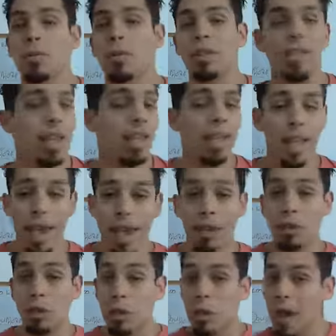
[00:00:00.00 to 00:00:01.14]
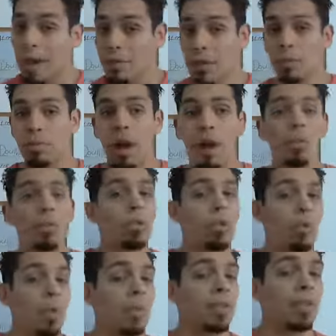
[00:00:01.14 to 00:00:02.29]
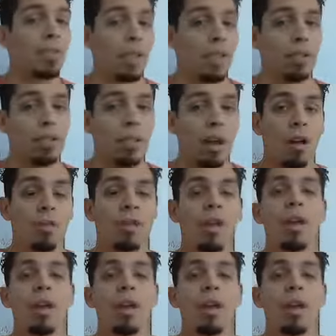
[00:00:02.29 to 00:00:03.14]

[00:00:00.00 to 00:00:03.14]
We're saying like, hey, do you have this problem? Do you want this thing solved?